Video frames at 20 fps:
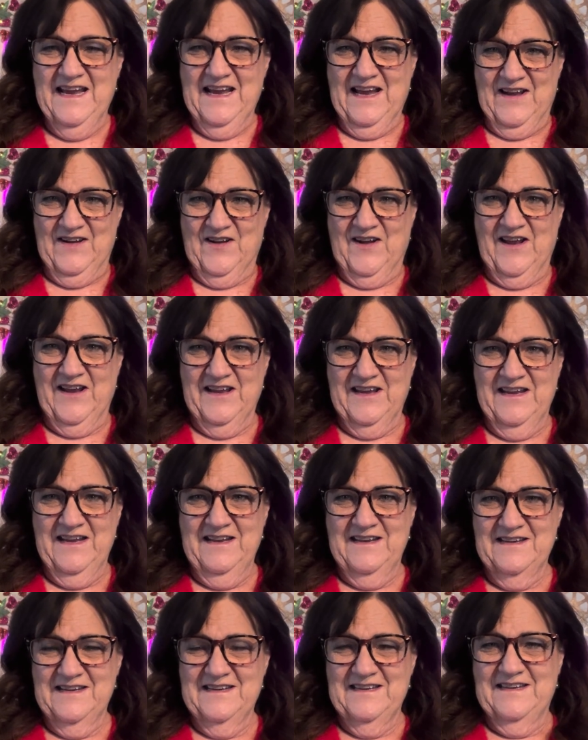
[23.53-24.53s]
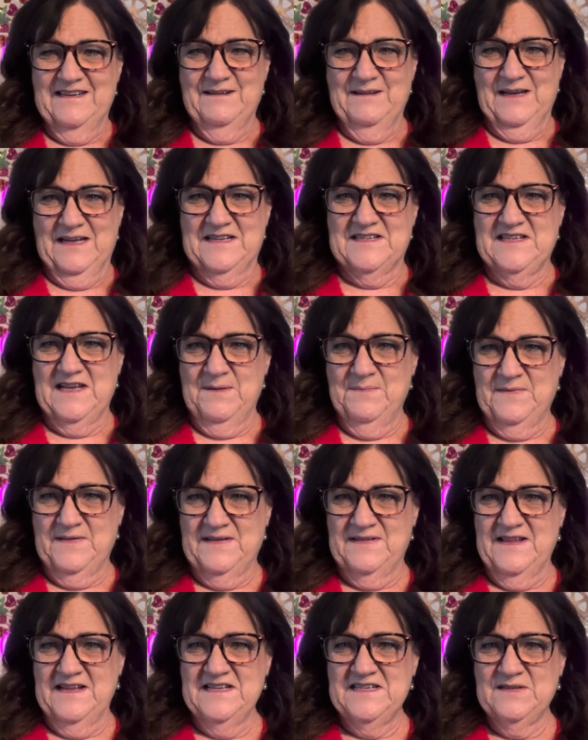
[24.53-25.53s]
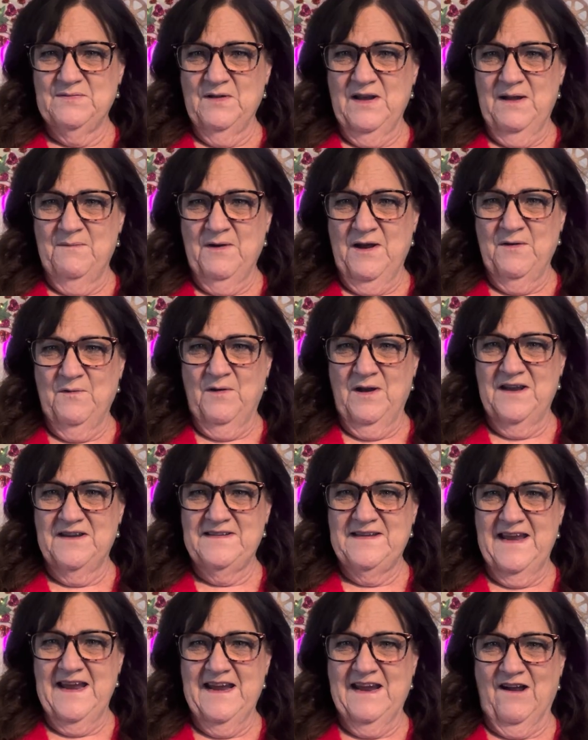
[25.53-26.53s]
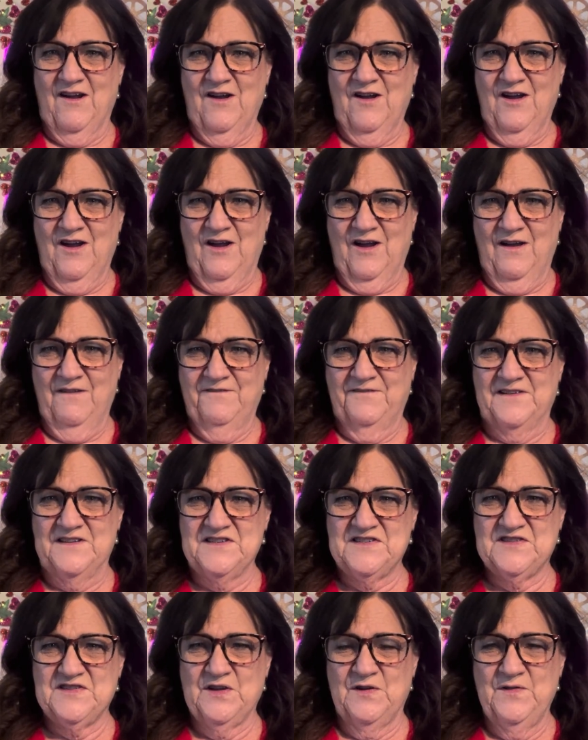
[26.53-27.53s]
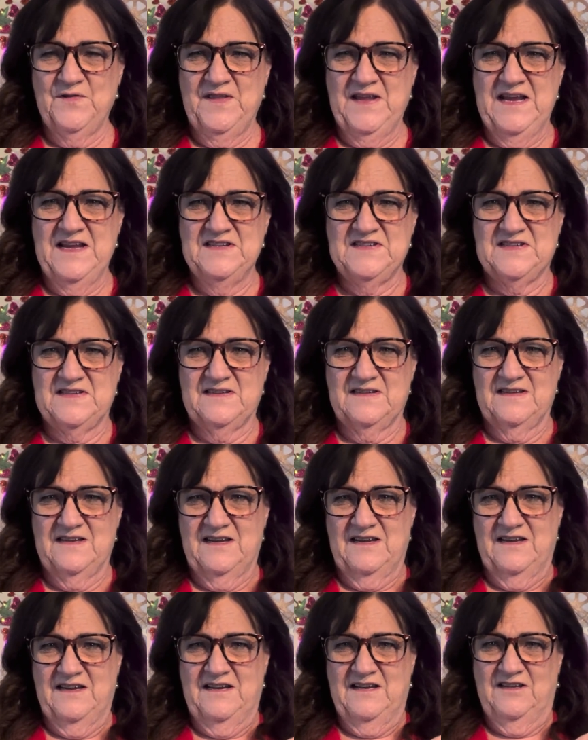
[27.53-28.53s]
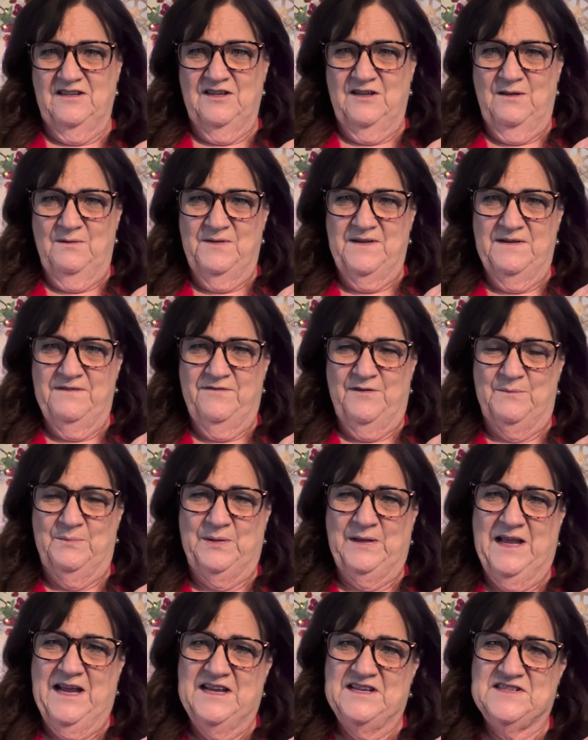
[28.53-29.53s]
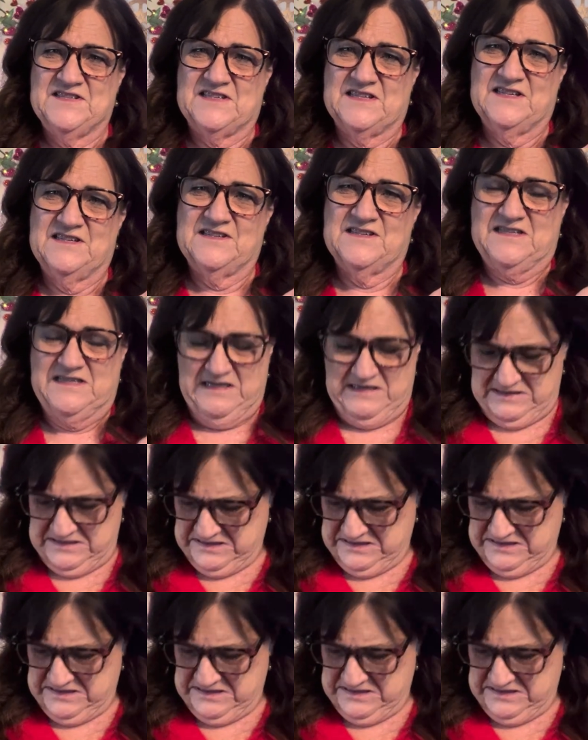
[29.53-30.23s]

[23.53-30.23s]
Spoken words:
on it. Except this one I might want to take off and sew these in a little different places.